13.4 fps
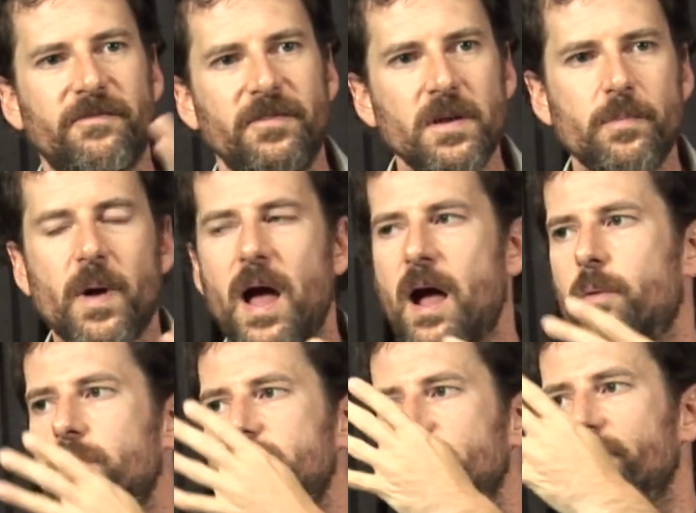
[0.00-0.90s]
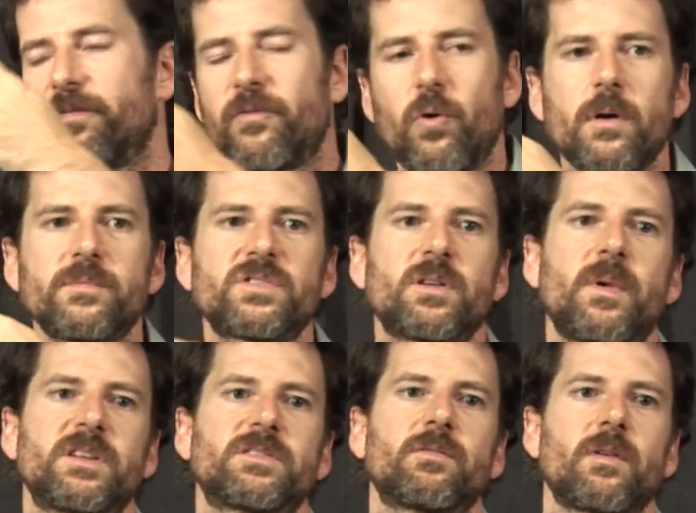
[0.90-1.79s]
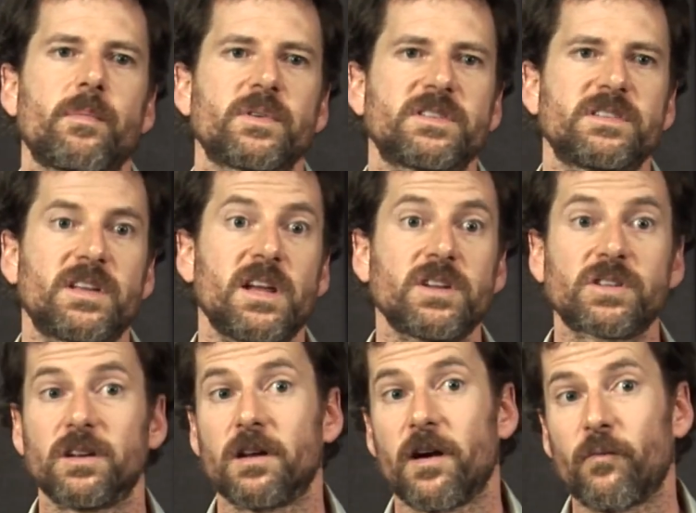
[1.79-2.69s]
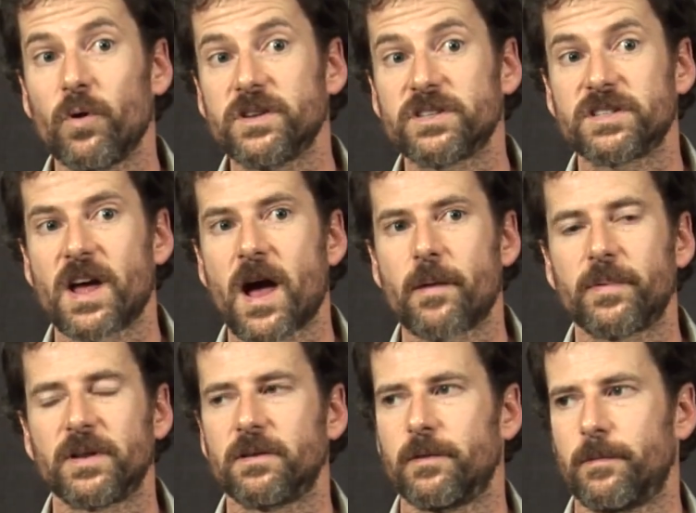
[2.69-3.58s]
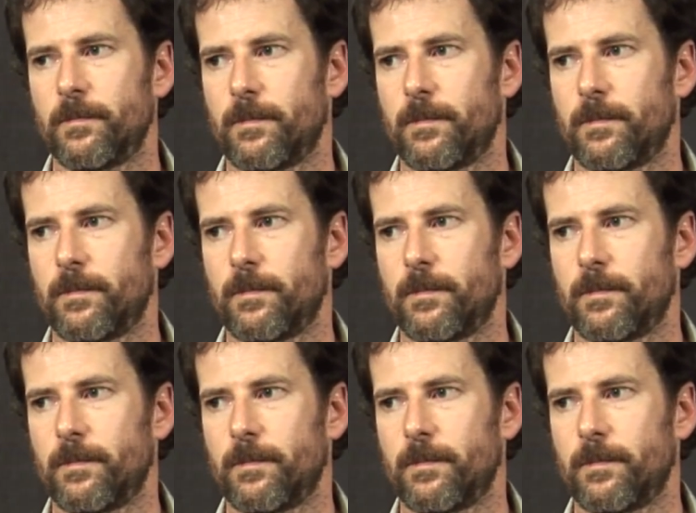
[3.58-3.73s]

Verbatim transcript: feedback which informs your mental representation of what just happened.